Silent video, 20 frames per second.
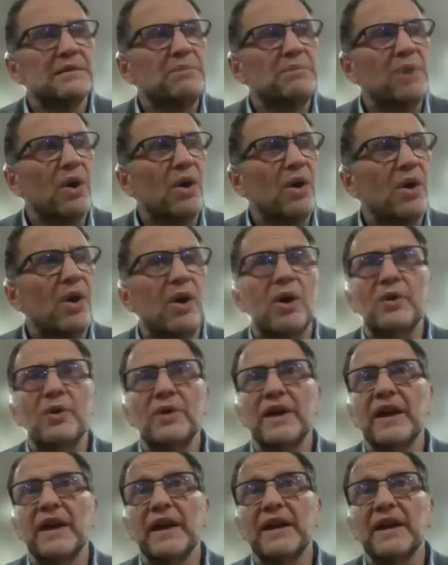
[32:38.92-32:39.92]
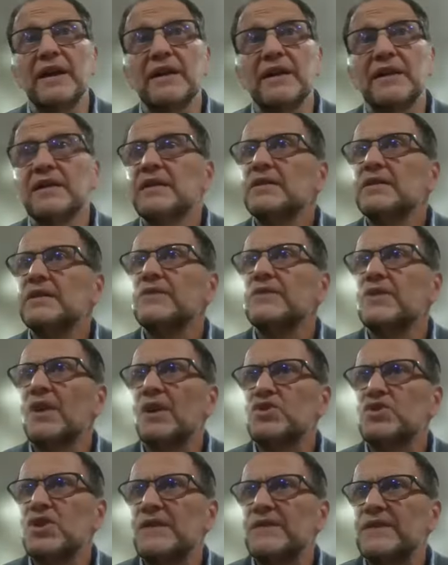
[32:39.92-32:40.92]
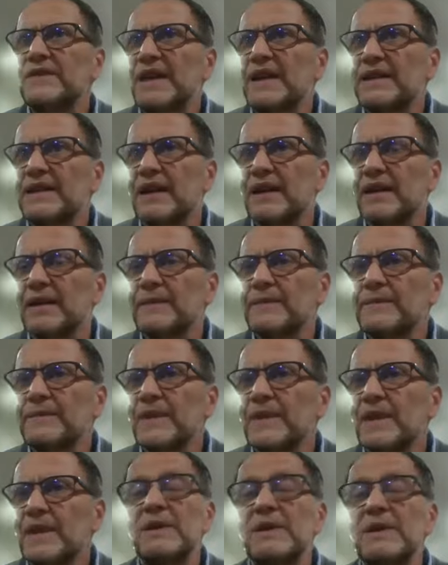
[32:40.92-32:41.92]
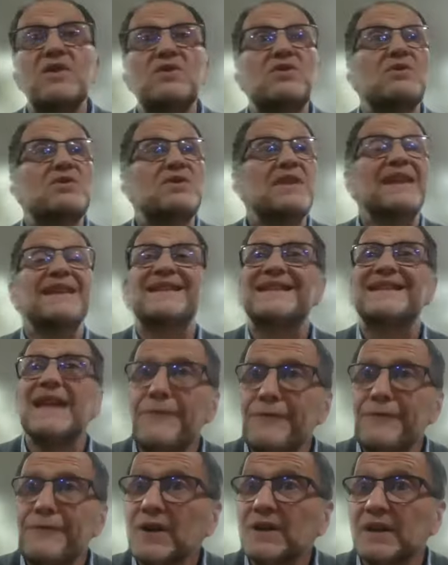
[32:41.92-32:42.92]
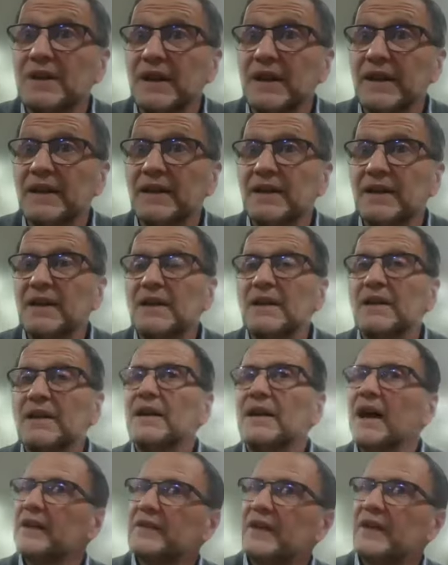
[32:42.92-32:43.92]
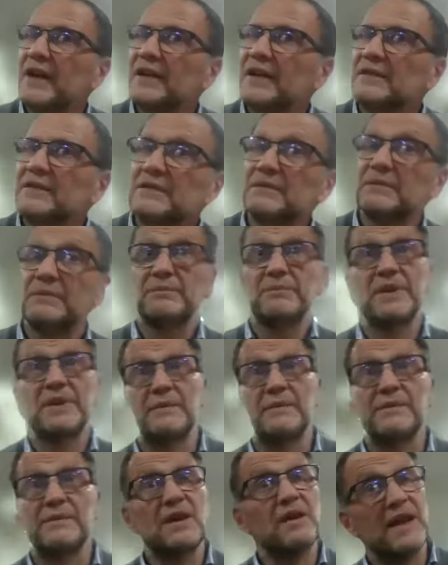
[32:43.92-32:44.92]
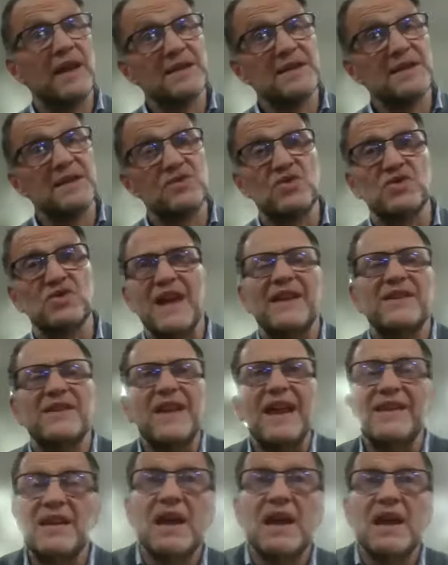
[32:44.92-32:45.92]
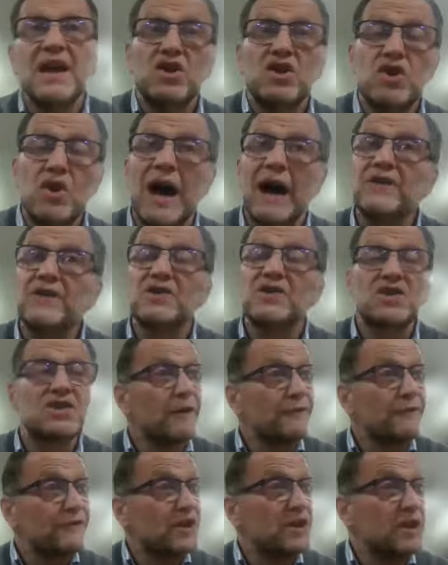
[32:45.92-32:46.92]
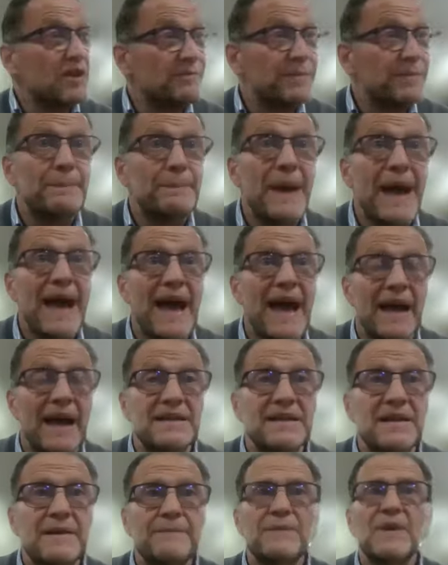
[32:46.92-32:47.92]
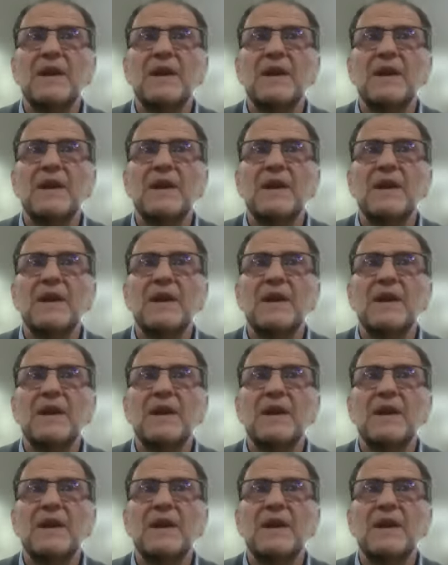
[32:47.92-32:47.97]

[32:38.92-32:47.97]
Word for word: boring. You've not achieved anything. But if you do things differently and they, they go, oh, that's interesting. And then you have your stuff that you've prepared